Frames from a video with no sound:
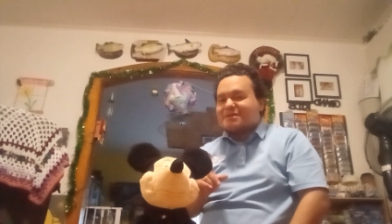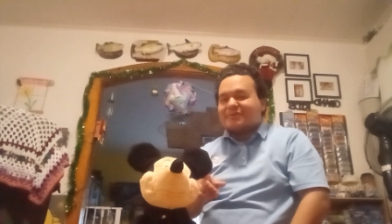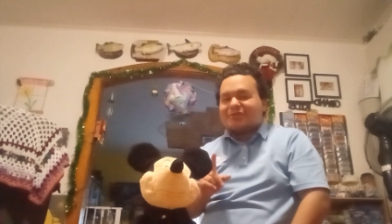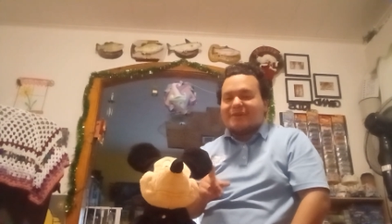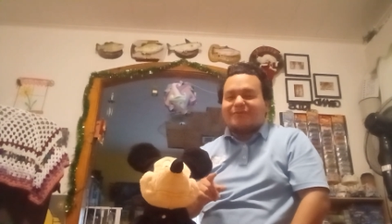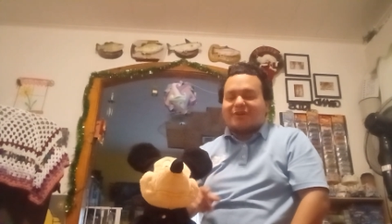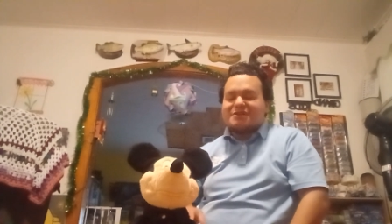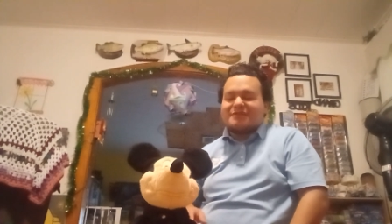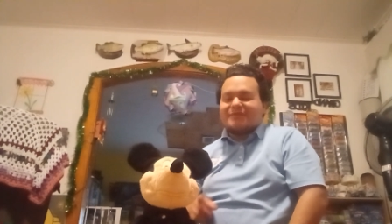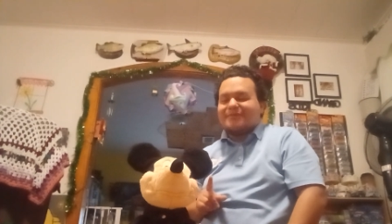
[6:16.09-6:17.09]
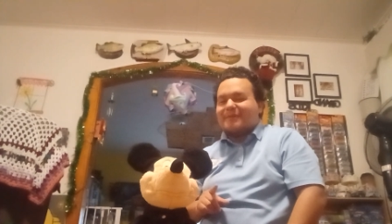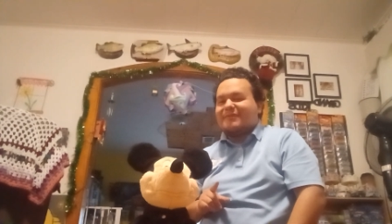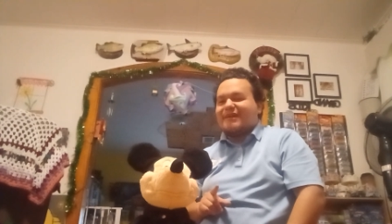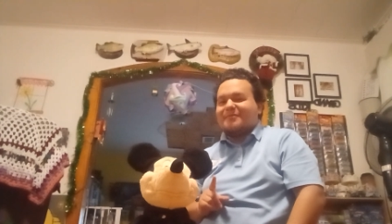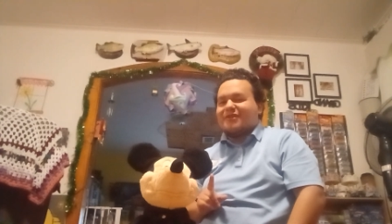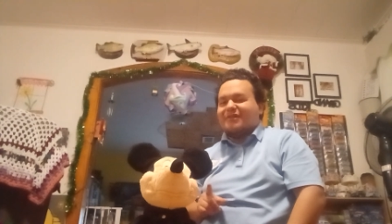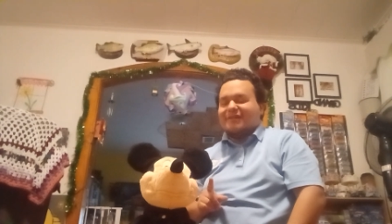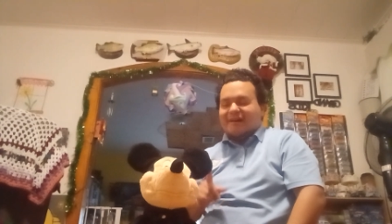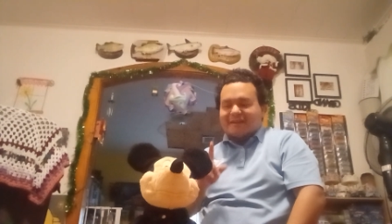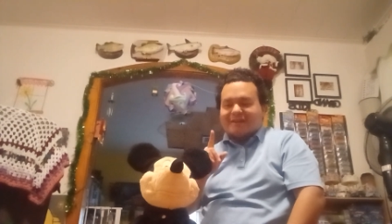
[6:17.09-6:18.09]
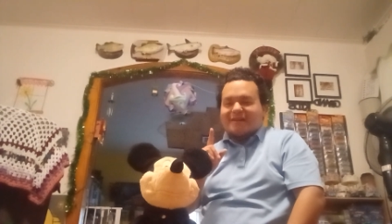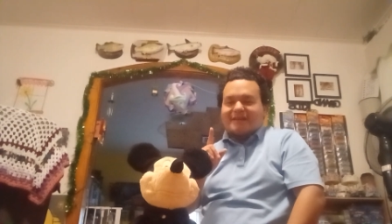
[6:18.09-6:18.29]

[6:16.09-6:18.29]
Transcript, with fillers: of the three versions of MT I'm gonna like.